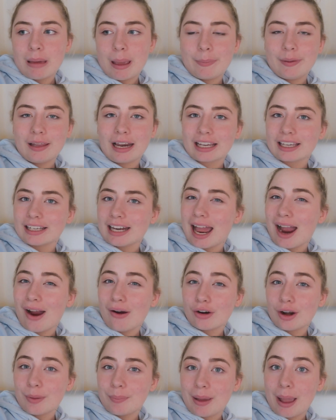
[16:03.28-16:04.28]
Maybe, like, an
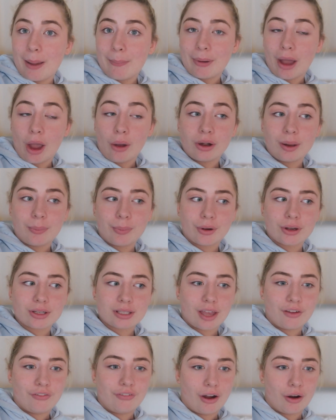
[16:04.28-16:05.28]
hour and a bit, but only
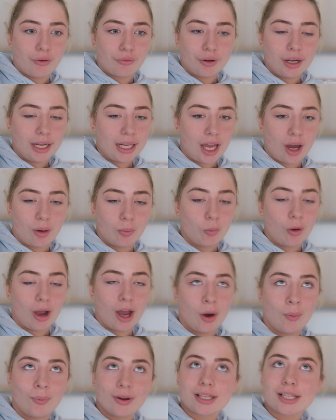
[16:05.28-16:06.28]
because I felt really unwell,